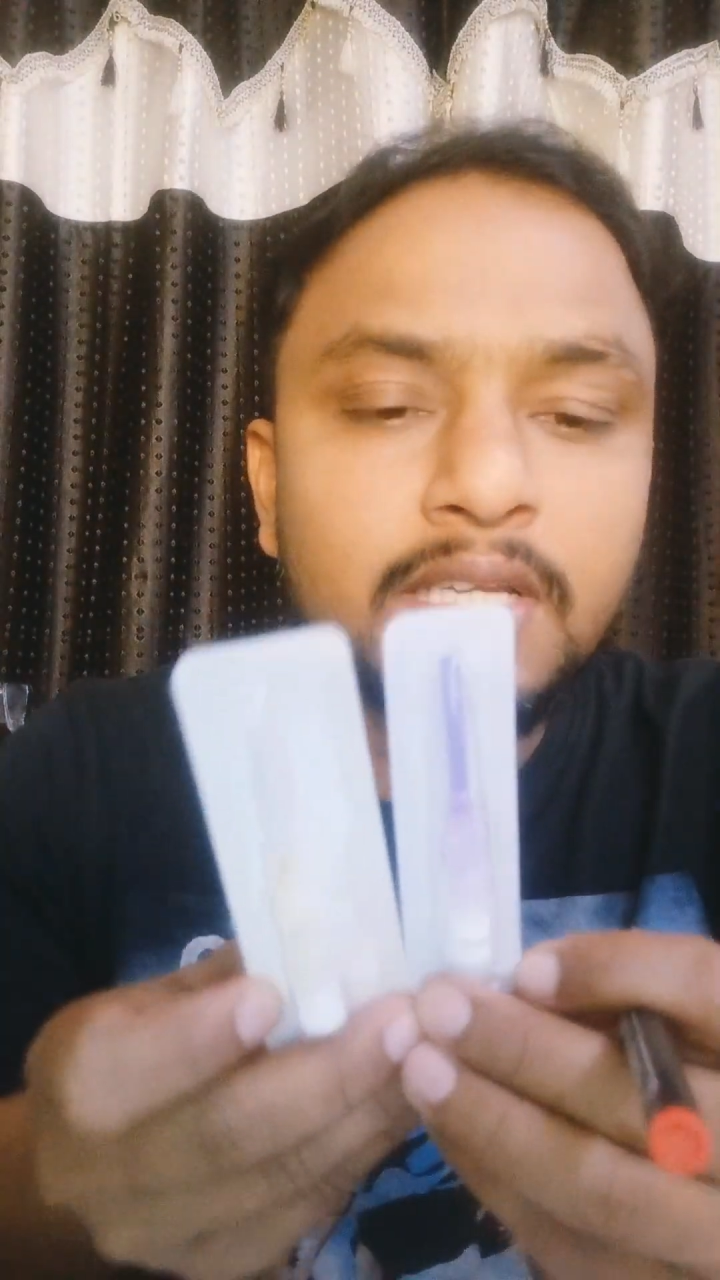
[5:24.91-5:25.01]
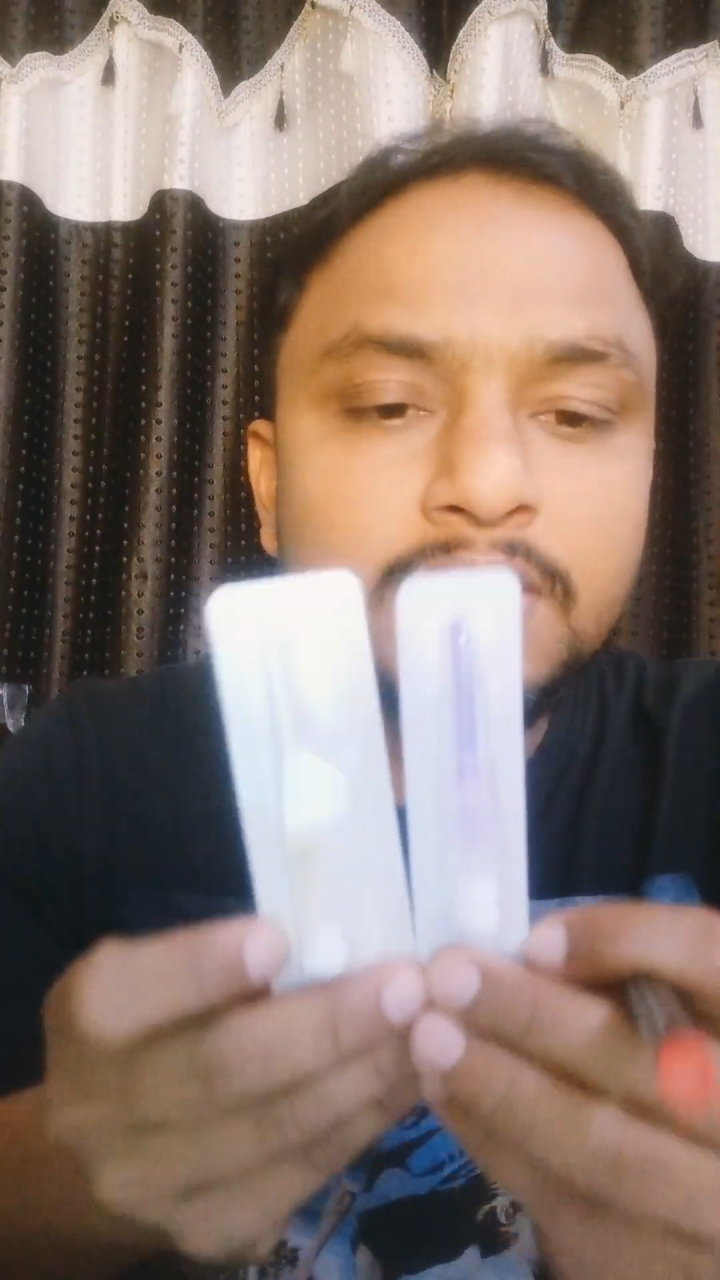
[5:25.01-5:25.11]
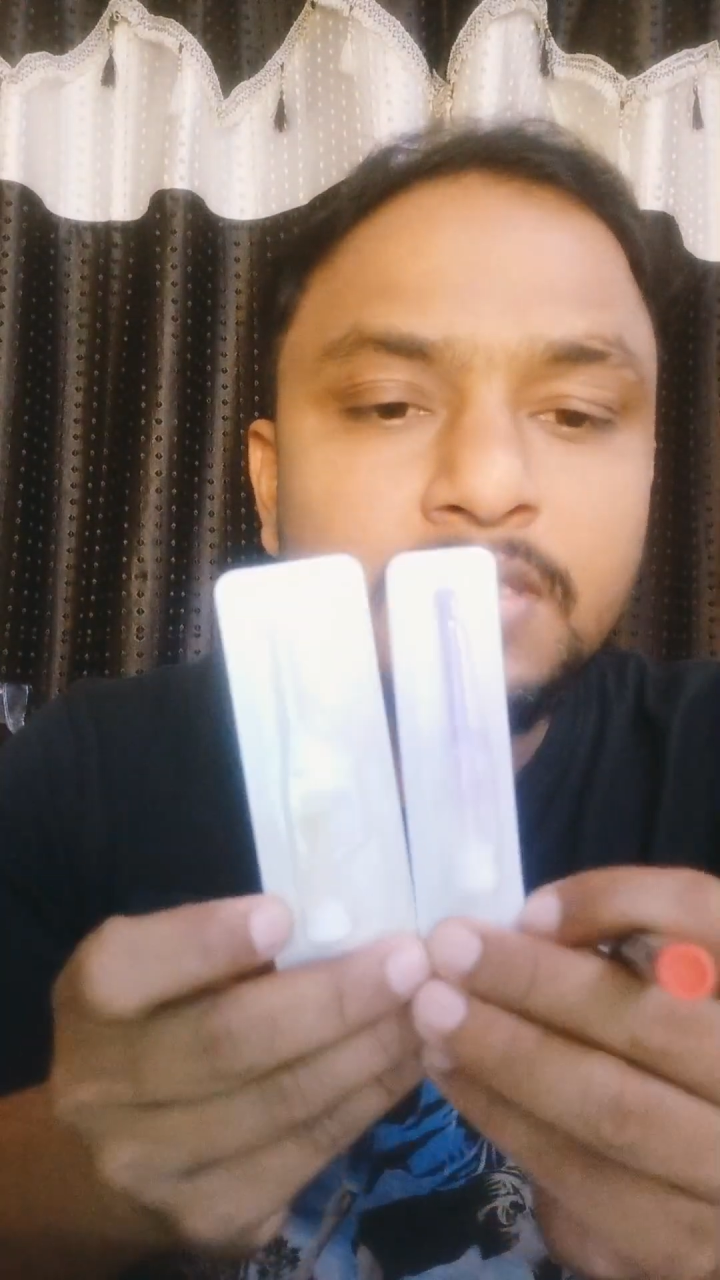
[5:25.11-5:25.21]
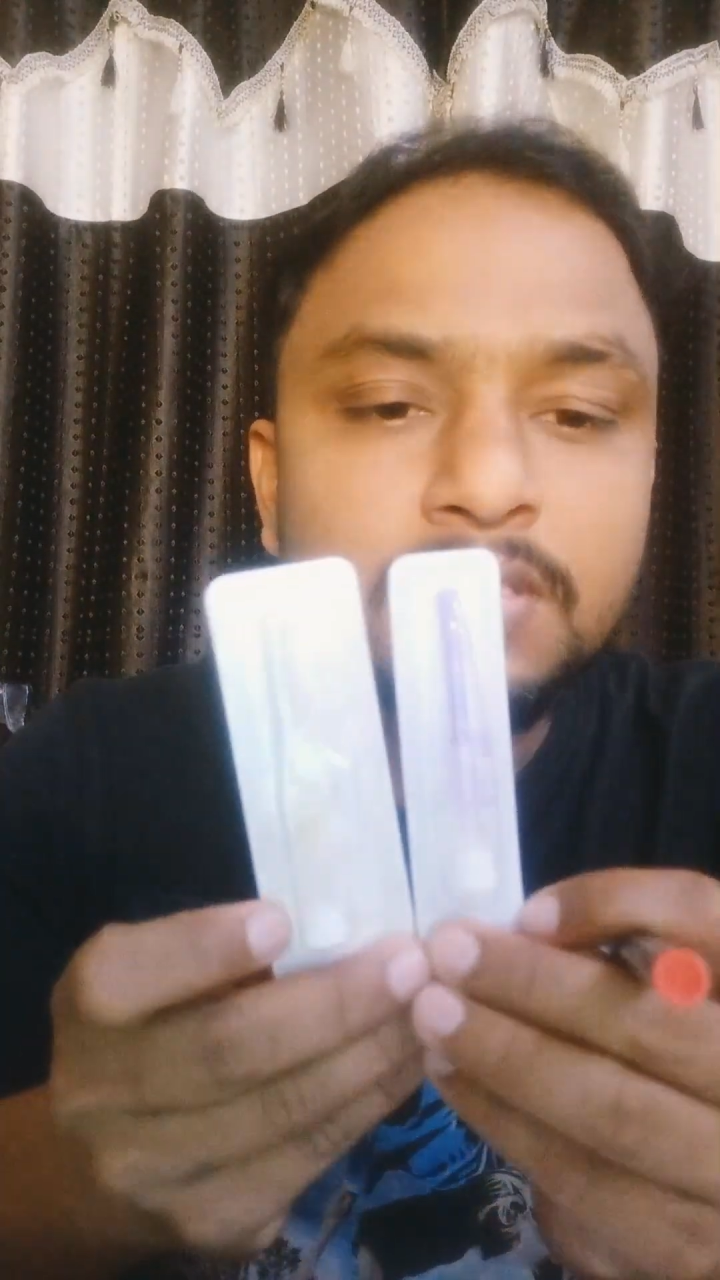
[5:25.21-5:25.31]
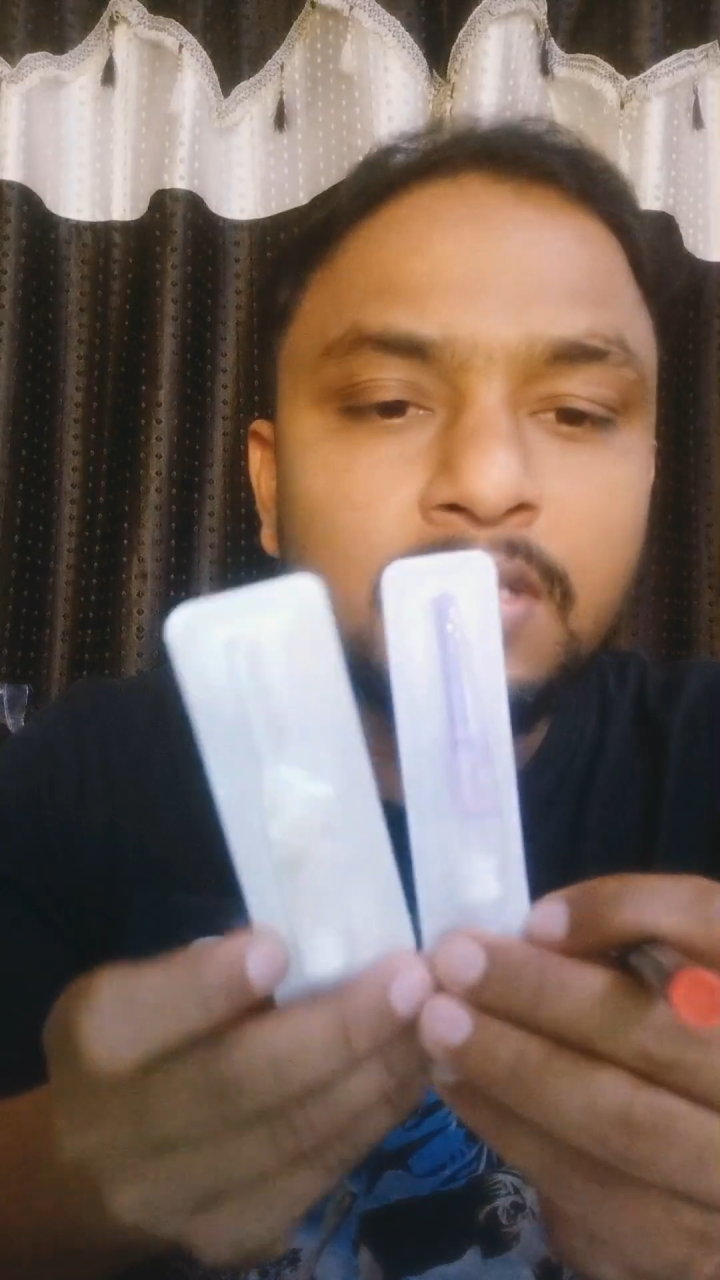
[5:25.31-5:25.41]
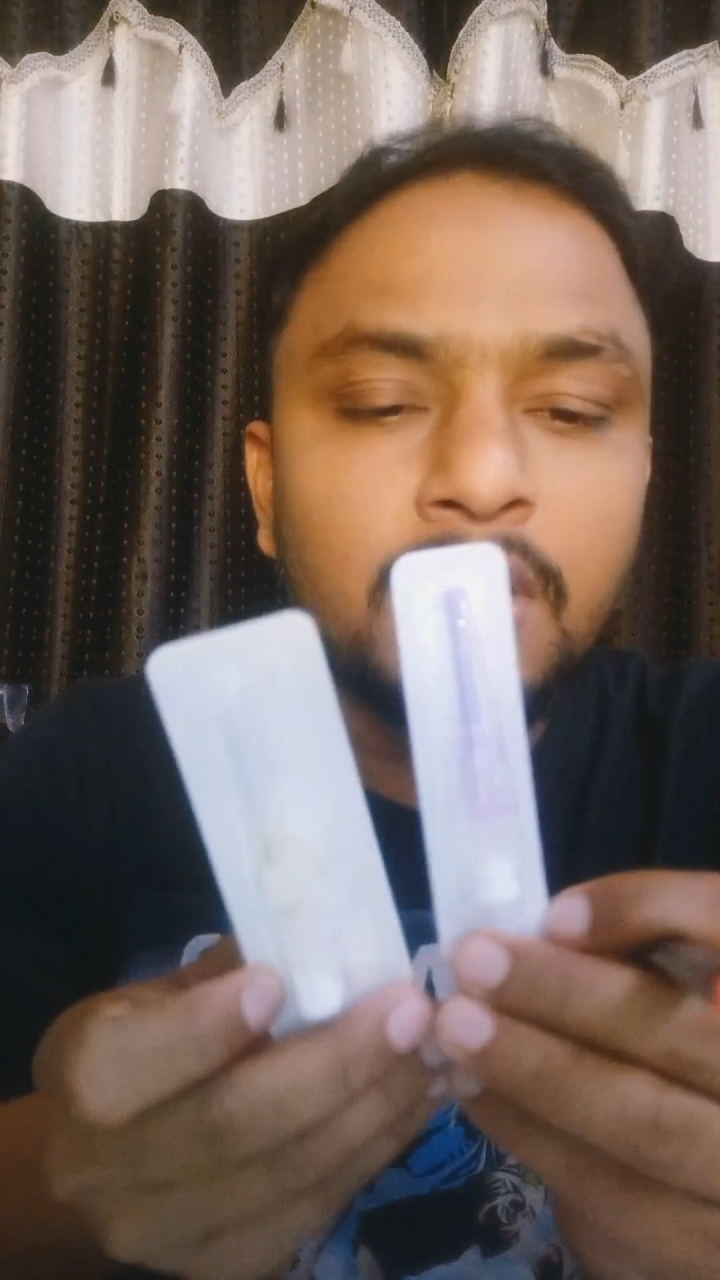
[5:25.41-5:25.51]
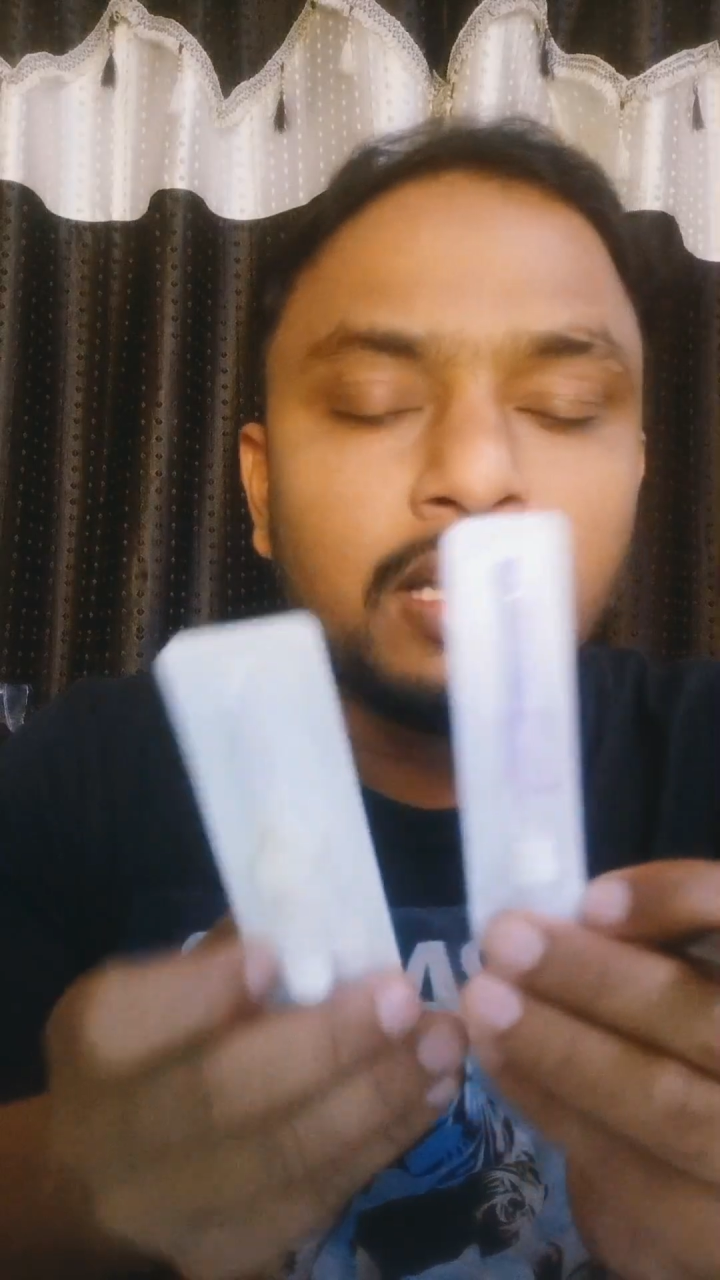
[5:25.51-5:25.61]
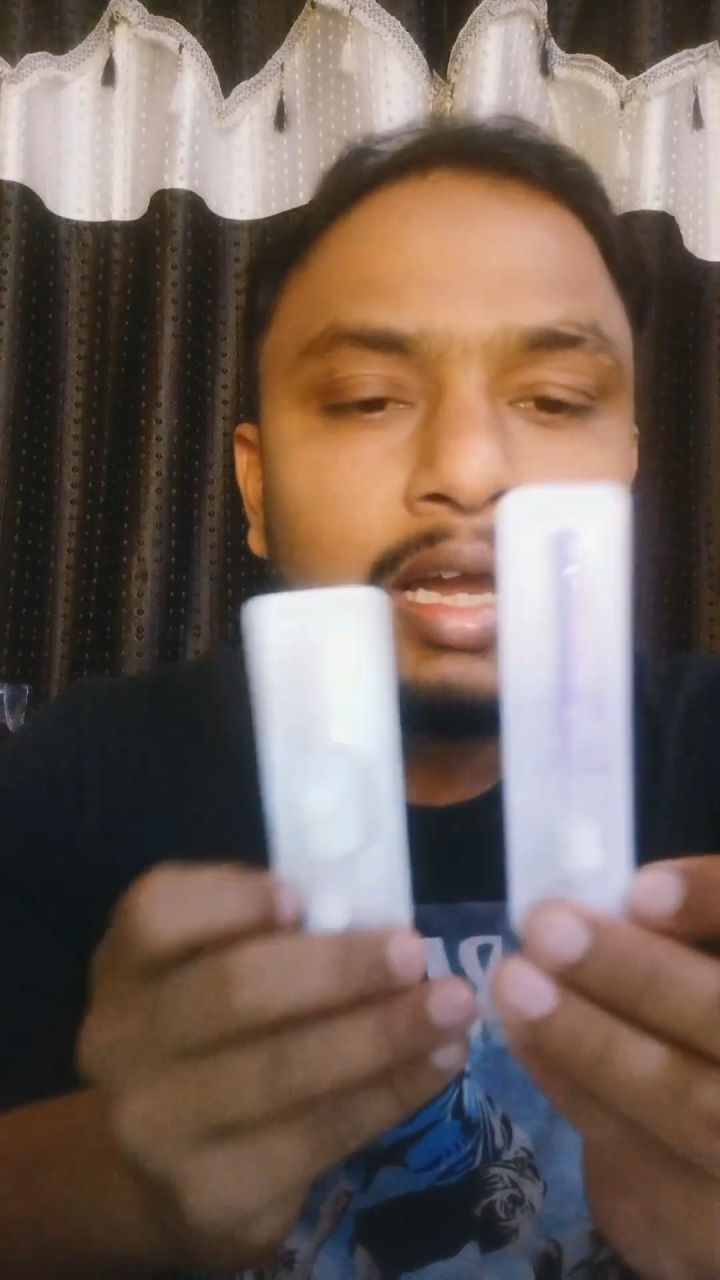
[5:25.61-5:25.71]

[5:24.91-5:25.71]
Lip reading: sizes,